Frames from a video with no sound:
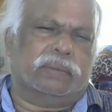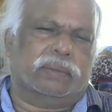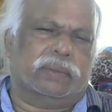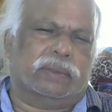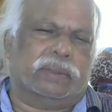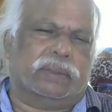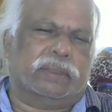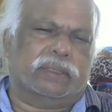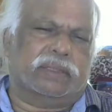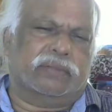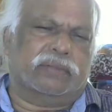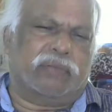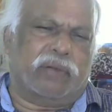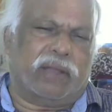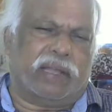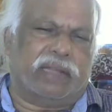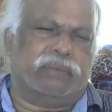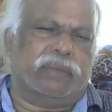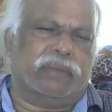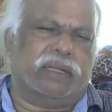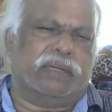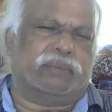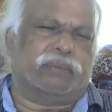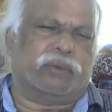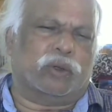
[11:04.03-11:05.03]

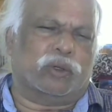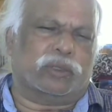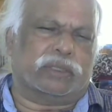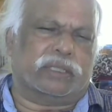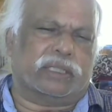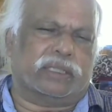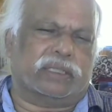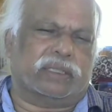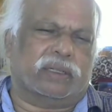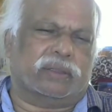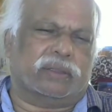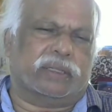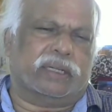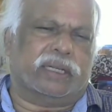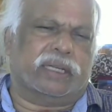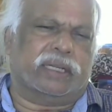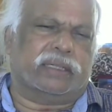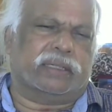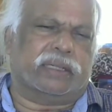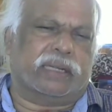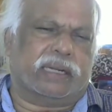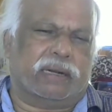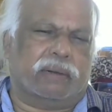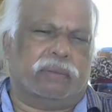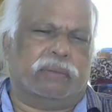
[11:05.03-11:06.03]
refinement process or a
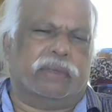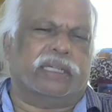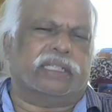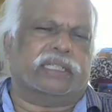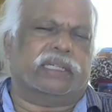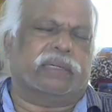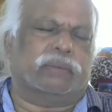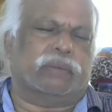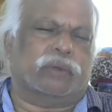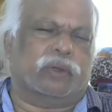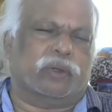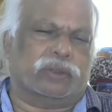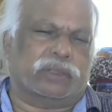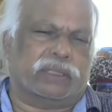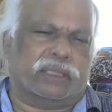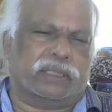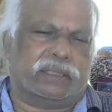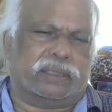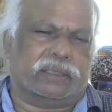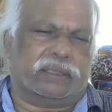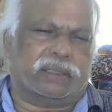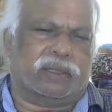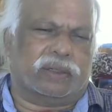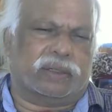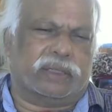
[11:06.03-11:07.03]
reclamation
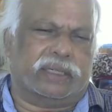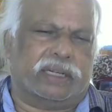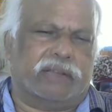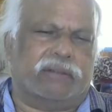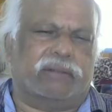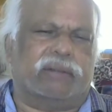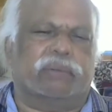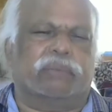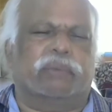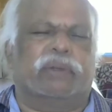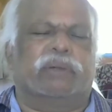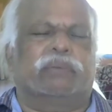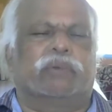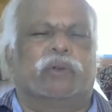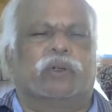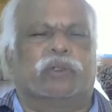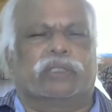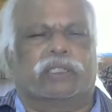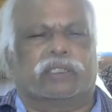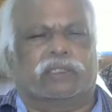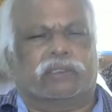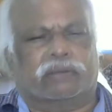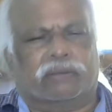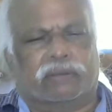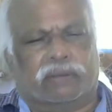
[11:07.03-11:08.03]
process or a development
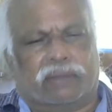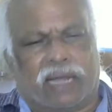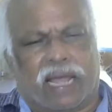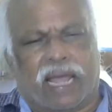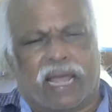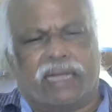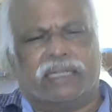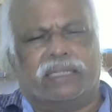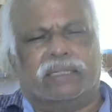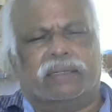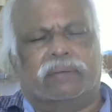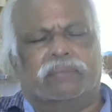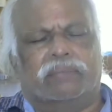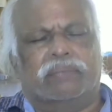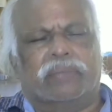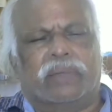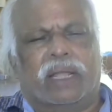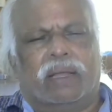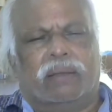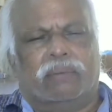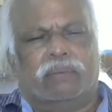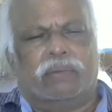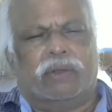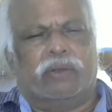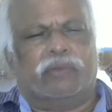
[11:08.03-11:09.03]
process of the land
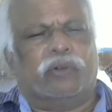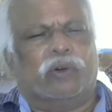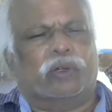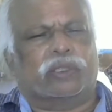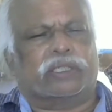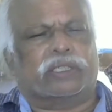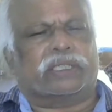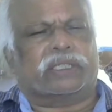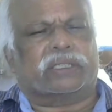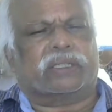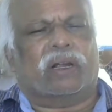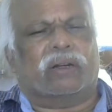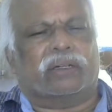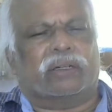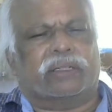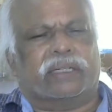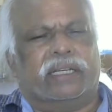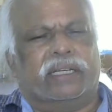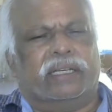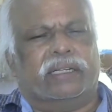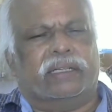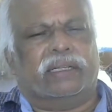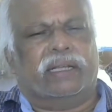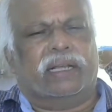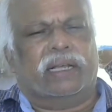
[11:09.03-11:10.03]
before
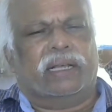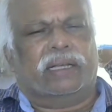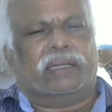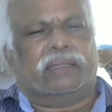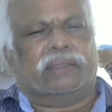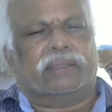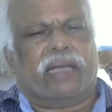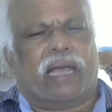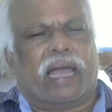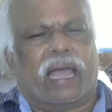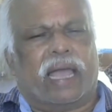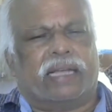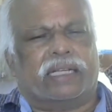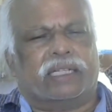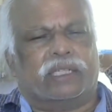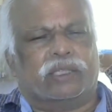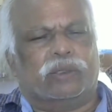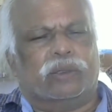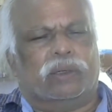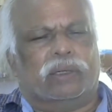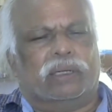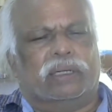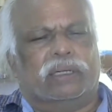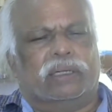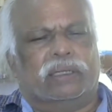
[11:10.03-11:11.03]
starting the
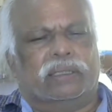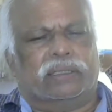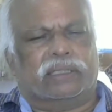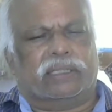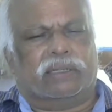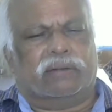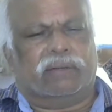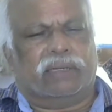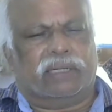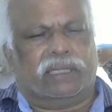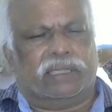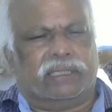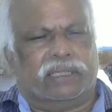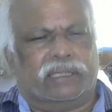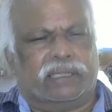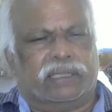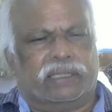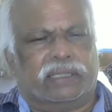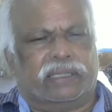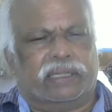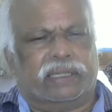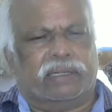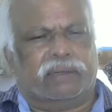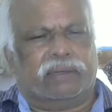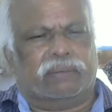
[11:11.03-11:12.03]
actual civil
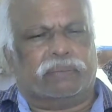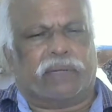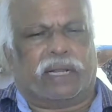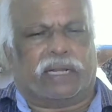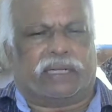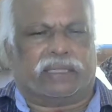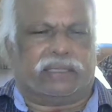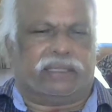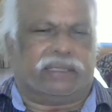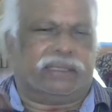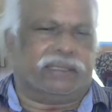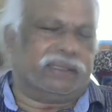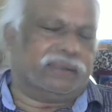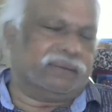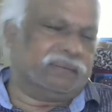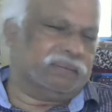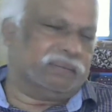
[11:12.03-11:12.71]
engineering practice.